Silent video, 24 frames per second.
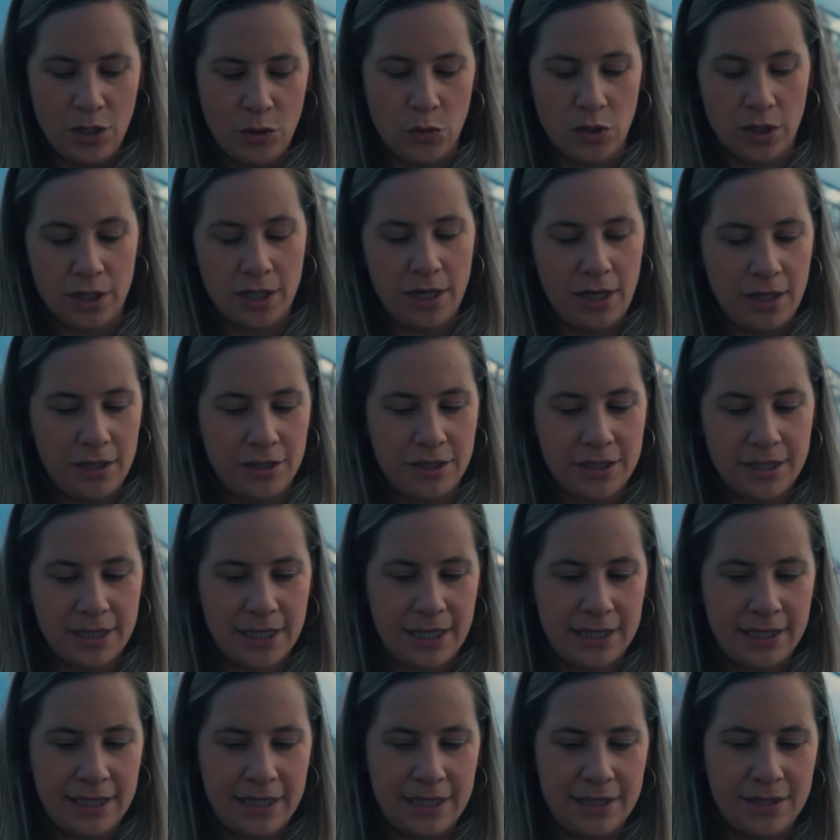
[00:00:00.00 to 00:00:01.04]
what colours
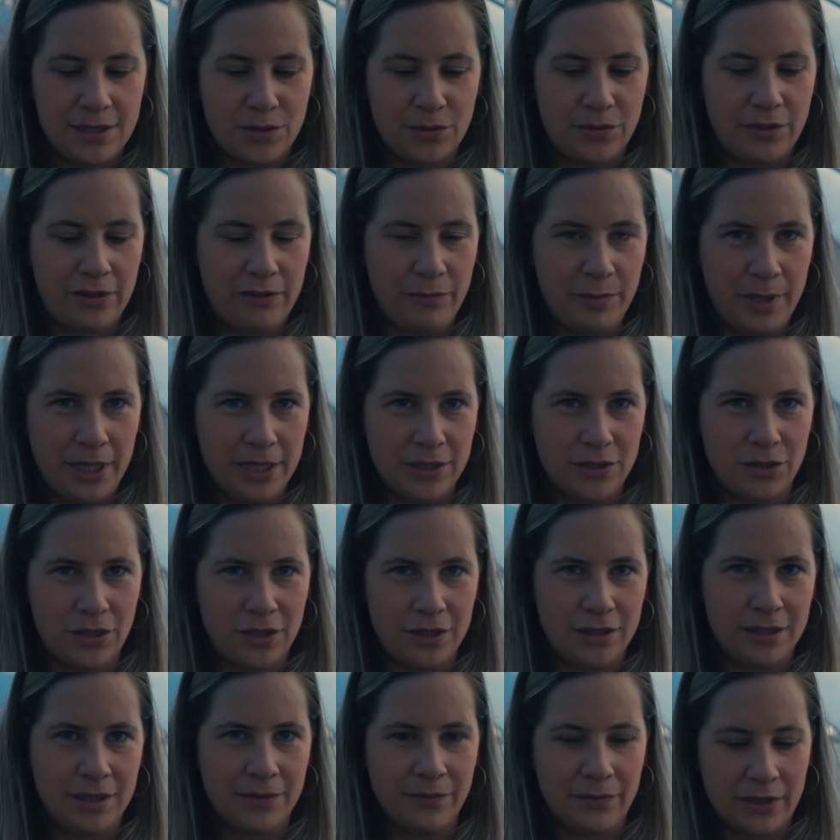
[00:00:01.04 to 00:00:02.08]
I need, so I've picked
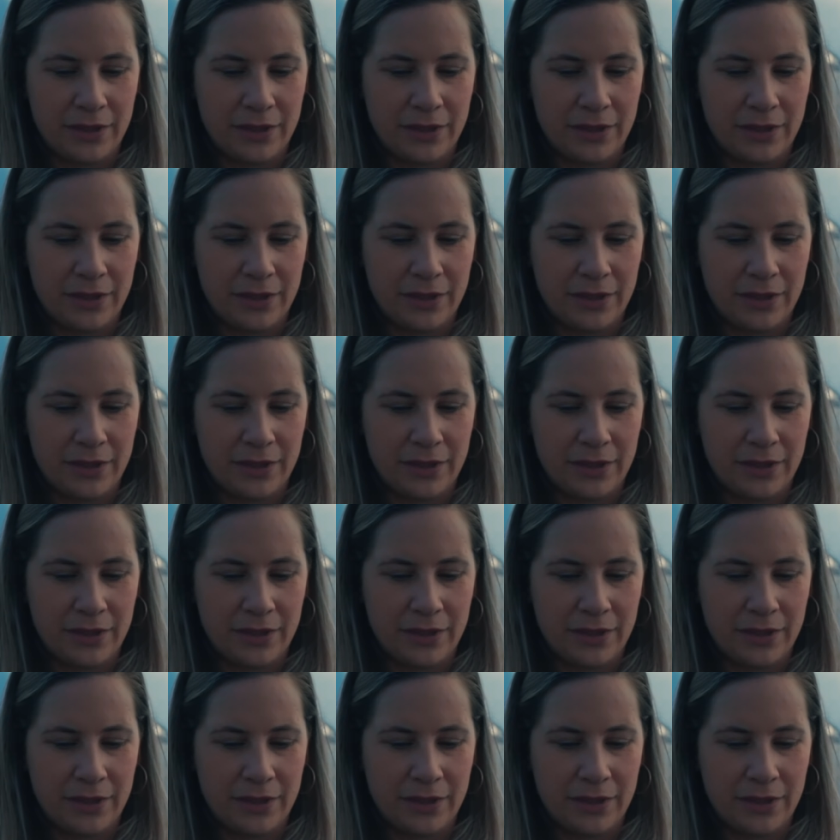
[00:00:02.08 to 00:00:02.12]
out